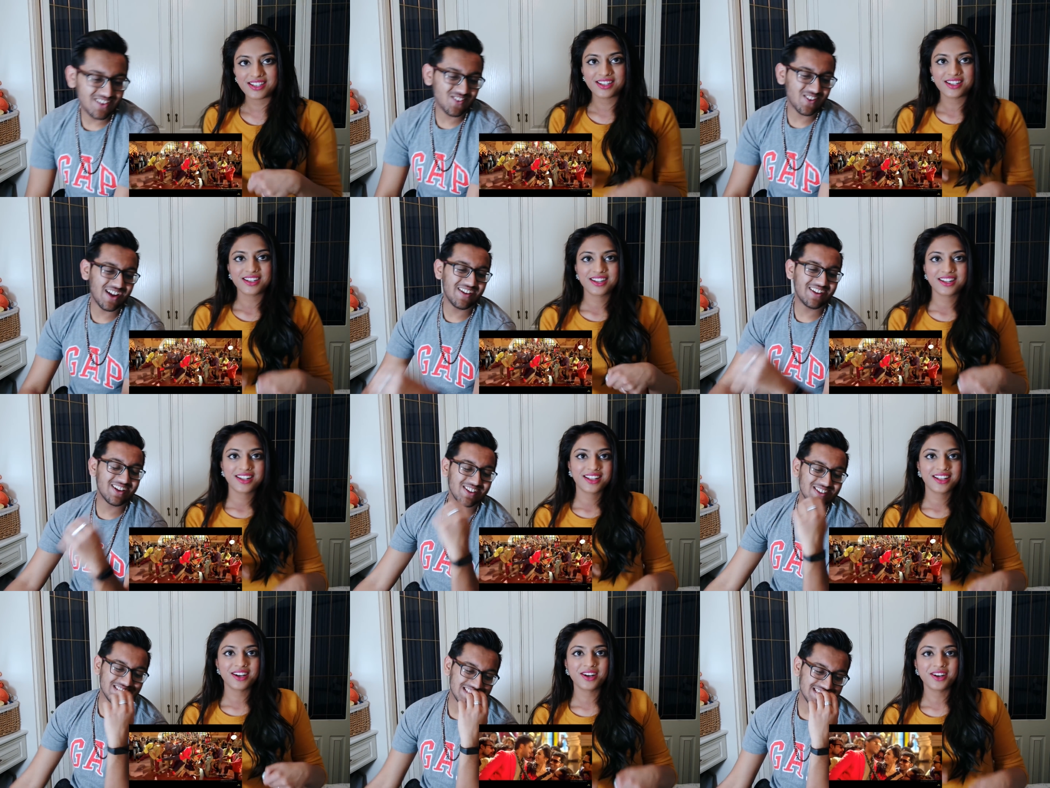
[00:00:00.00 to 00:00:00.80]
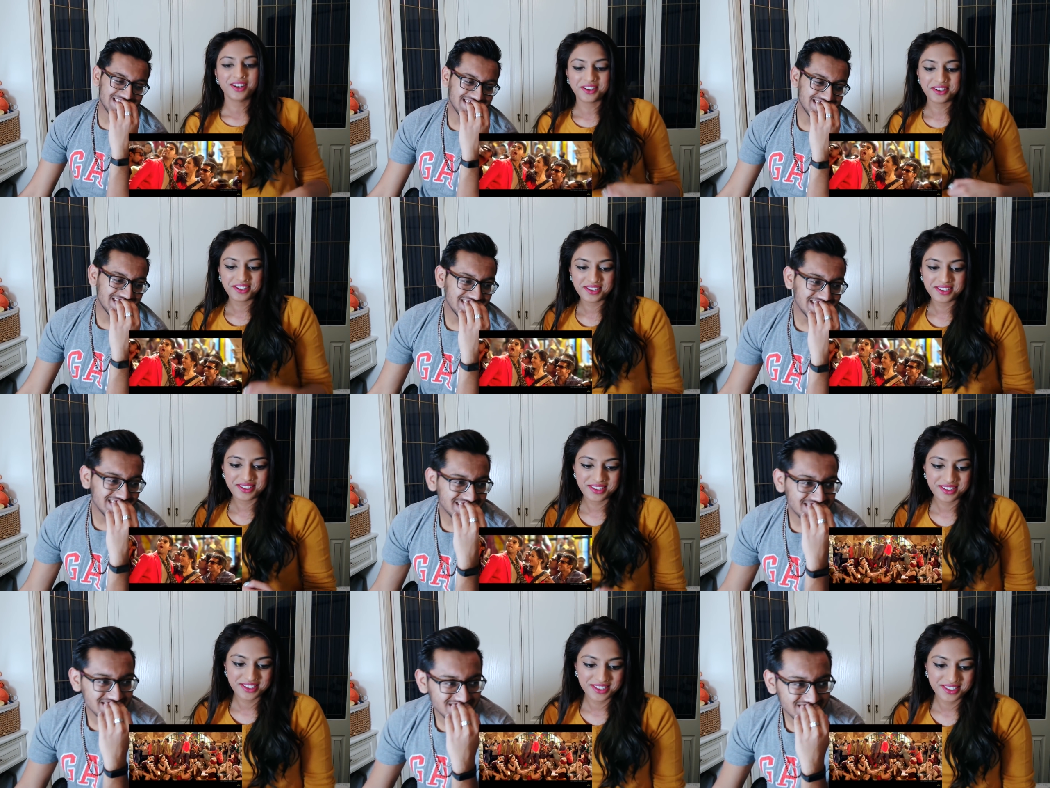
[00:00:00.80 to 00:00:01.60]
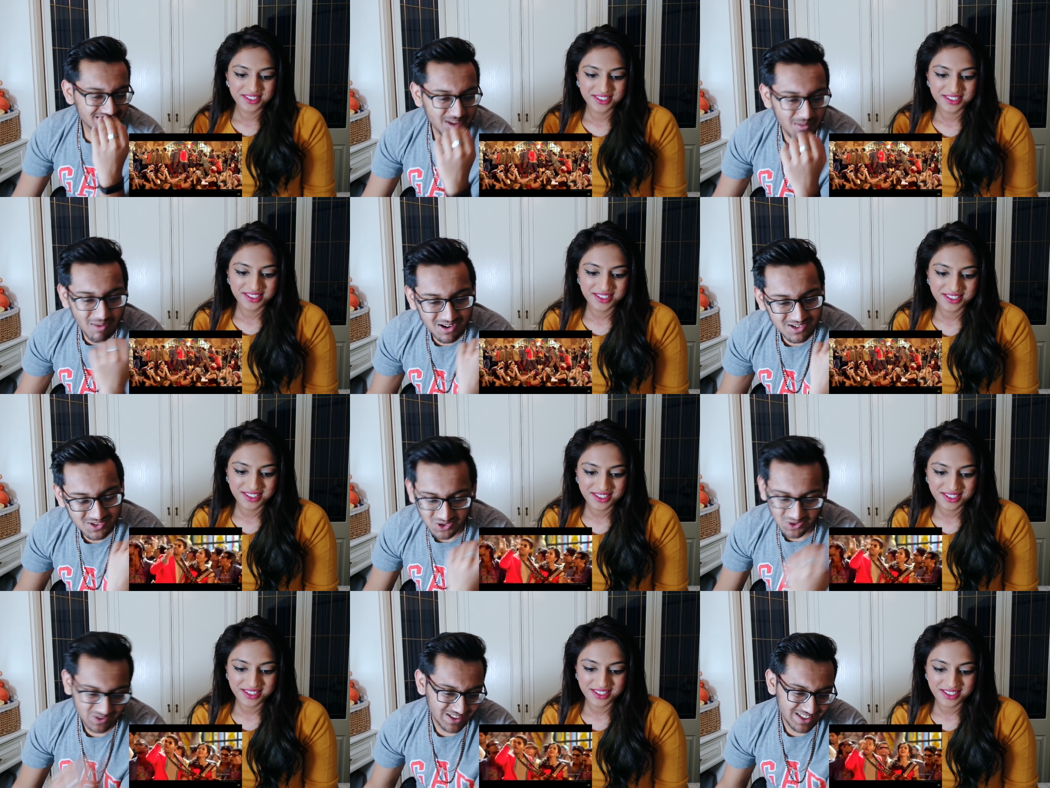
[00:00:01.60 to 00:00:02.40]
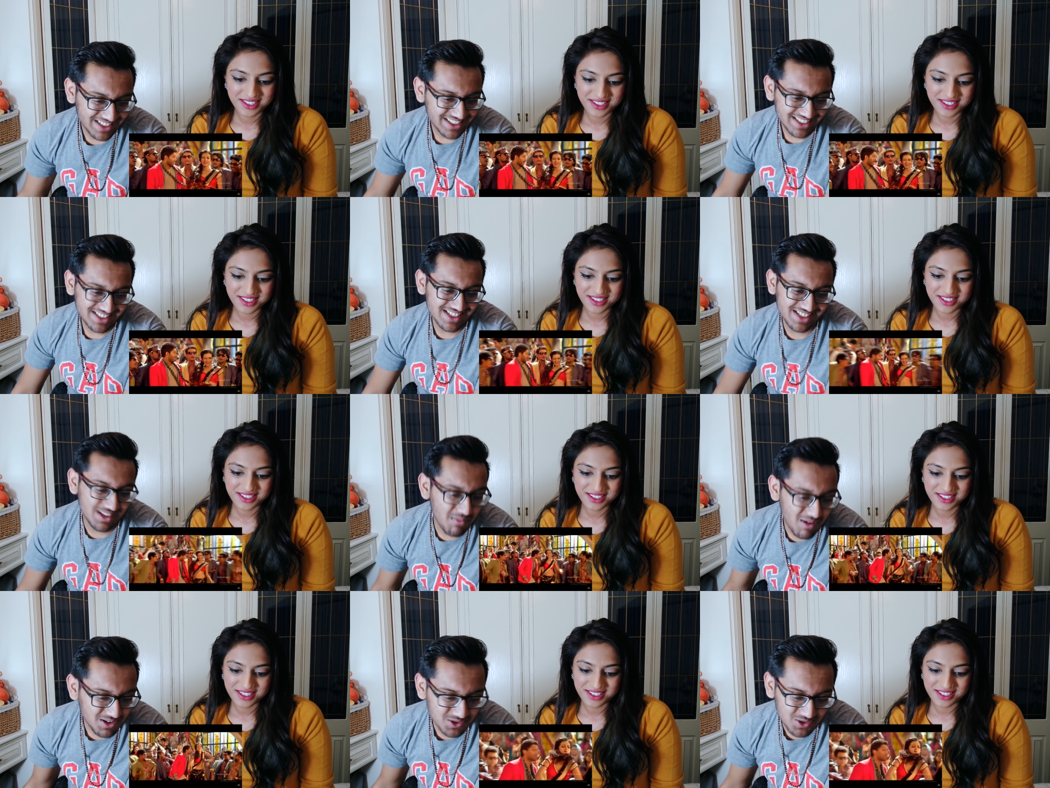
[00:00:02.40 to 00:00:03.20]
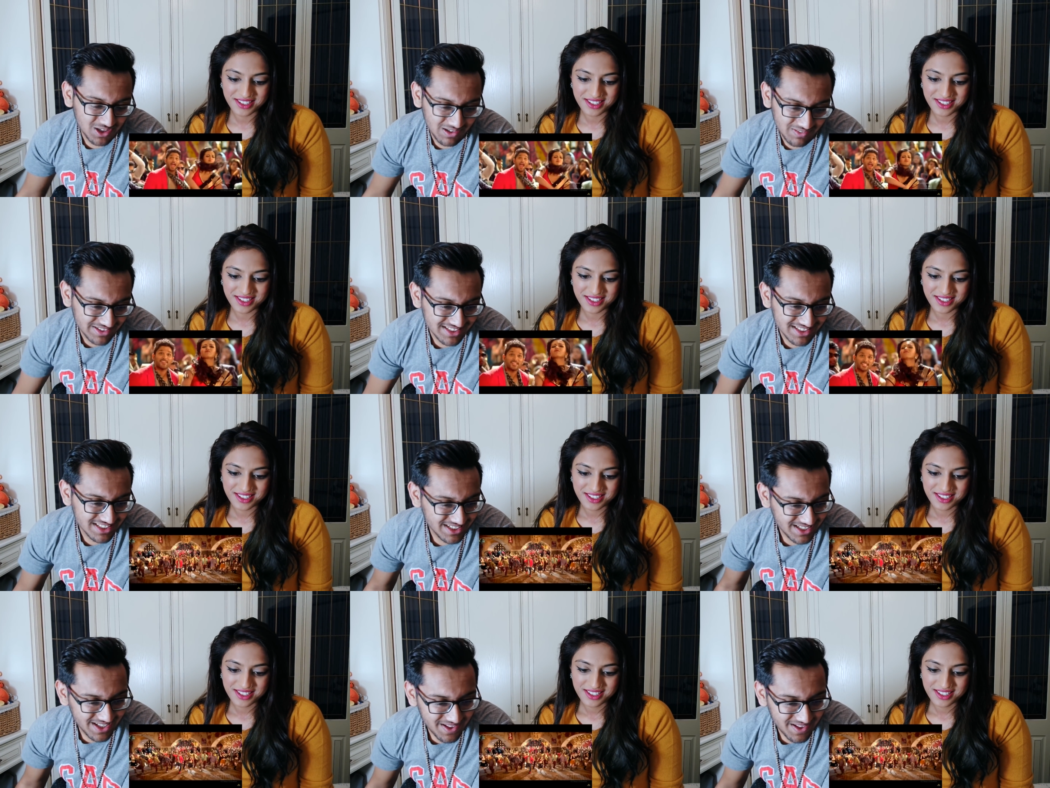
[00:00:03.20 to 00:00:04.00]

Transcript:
Speaker 1: I forgot how it goes. The bong song. This is the bong song, I think.